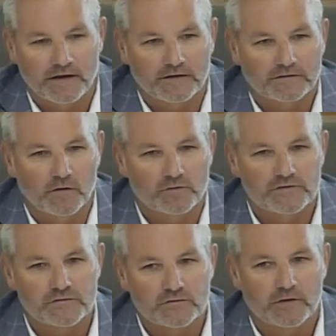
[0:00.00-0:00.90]
So
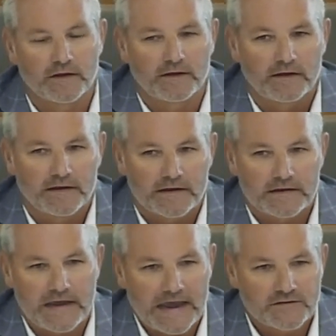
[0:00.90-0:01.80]
to
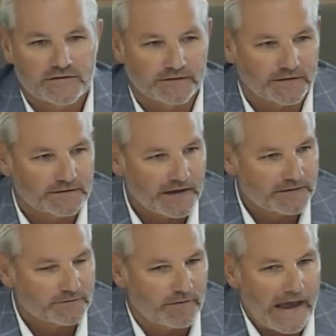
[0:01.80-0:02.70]
gauge the
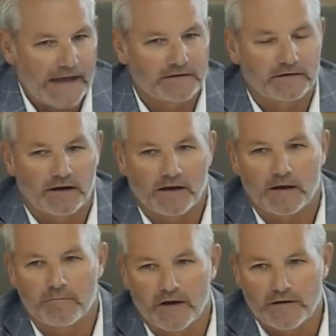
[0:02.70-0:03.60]
success for that,
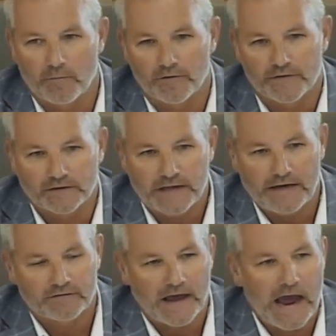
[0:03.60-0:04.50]
a number of things
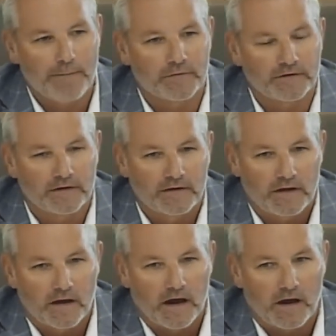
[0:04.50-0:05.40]
have to happen.
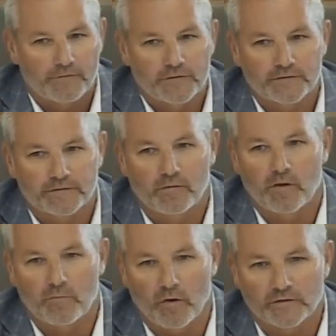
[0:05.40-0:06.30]
First and
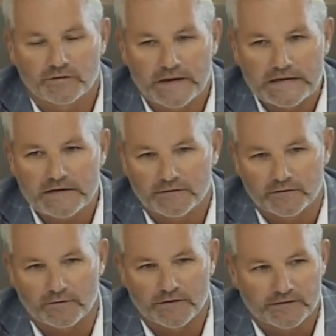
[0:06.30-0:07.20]
foremost, they need to
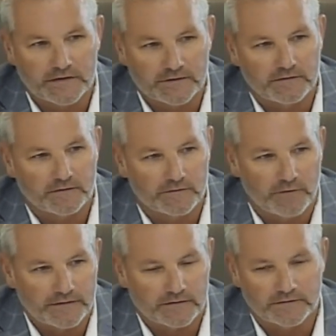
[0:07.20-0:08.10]
serve the city, the
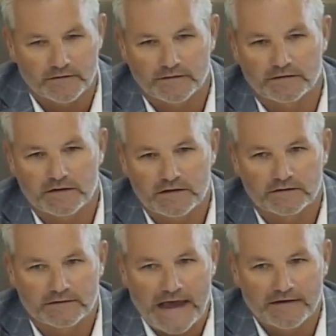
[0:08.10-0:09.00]
residents of the city.
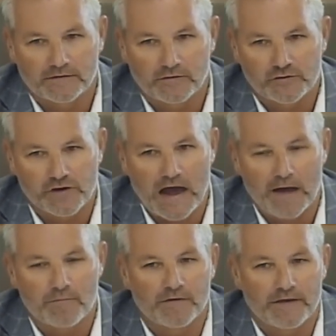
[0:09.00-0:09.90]
That is their
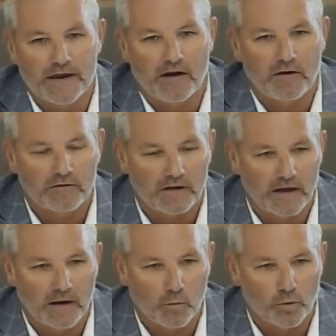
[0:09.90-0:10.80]
job. They
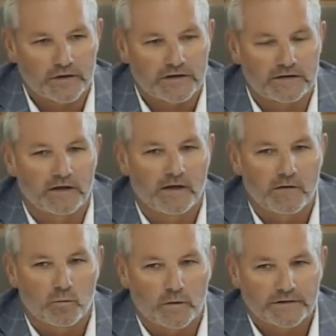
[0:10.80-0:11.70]
are working
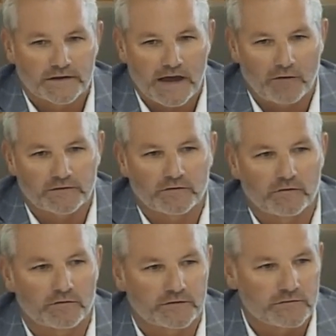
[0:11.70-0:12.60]
with the
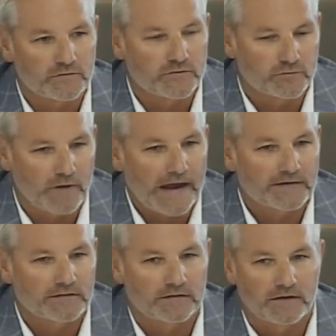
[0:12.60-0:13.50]
council to
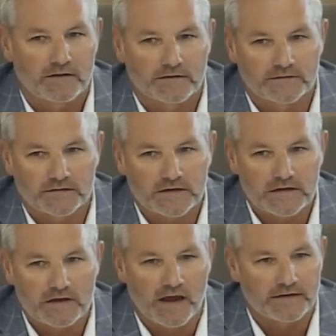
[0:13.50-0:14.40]
direct the
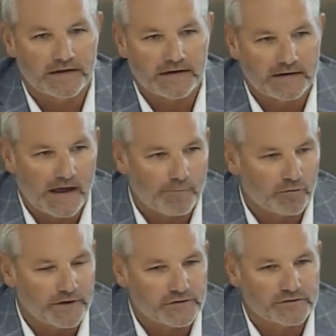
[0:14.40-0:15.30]
city on day-to-day
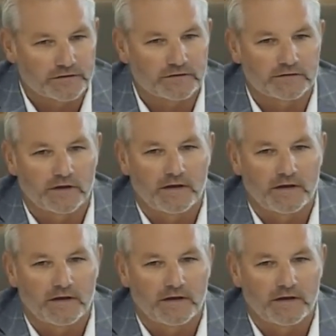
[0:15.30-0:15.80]
operations,